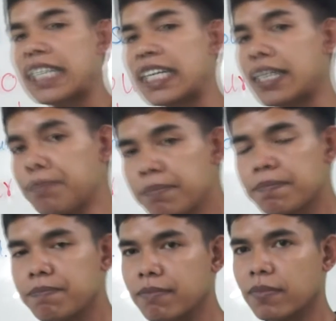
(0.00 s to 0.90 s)
Kingdom.
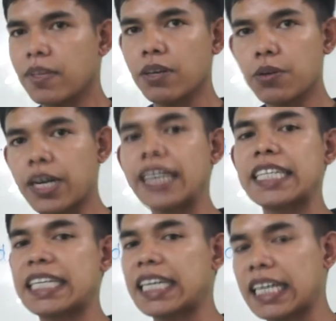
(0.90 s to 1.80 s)
The
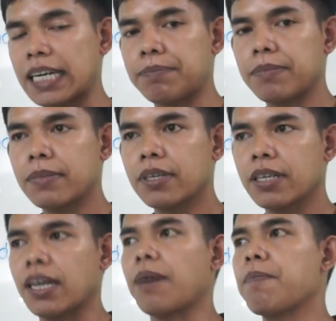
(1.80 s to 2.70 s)
United Kingdom,
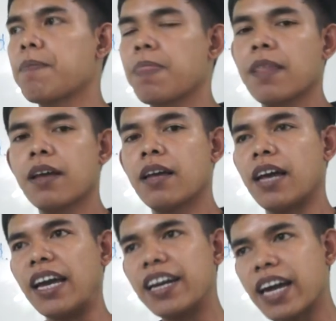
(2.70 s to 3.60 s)
yeah.
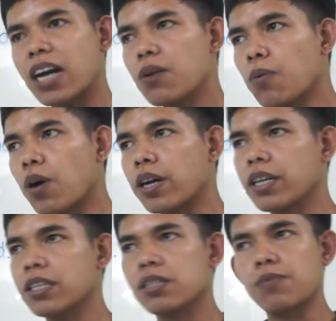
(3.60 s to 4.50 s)
And another one
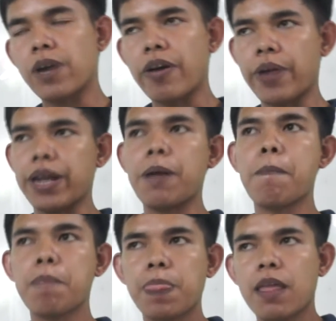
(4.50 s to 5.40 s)
is a very
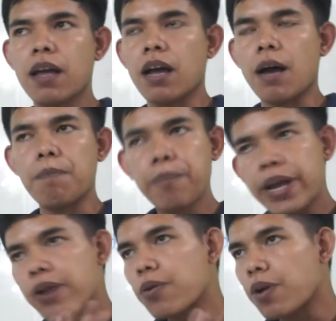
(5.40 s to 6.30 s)

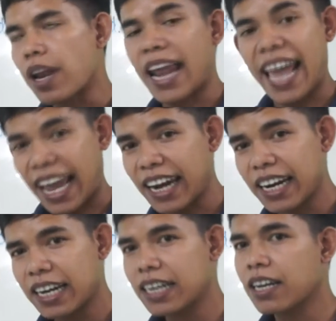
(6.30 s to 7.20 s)
big
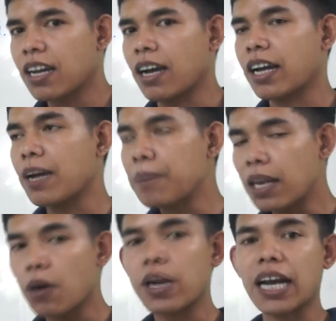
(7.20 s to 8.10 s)
land,
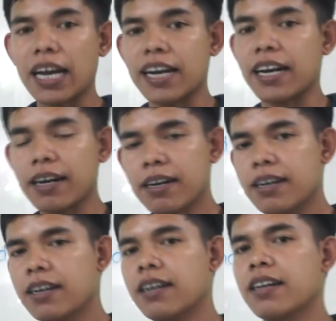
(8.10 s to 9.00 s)
below the
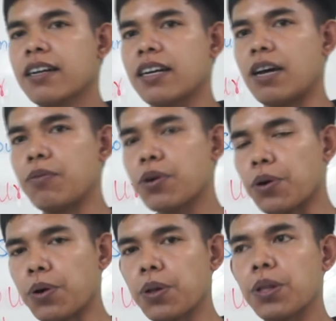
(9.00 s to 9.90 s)
Canada, that we
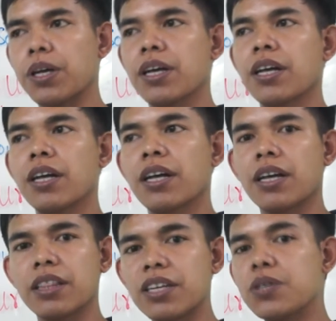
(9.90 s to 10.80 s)
call
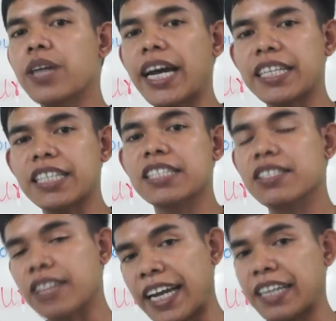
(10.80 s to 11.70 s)
the United
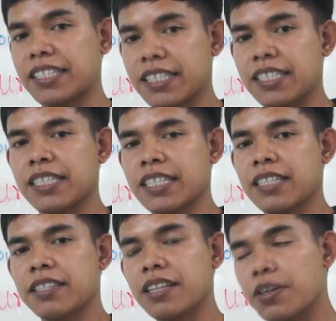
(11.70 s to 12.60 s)
States.
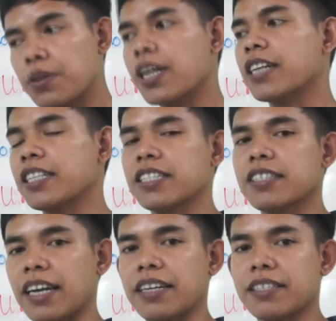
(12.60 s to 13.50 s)
The United
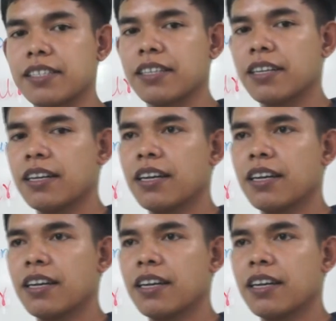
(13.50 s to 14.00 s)
States.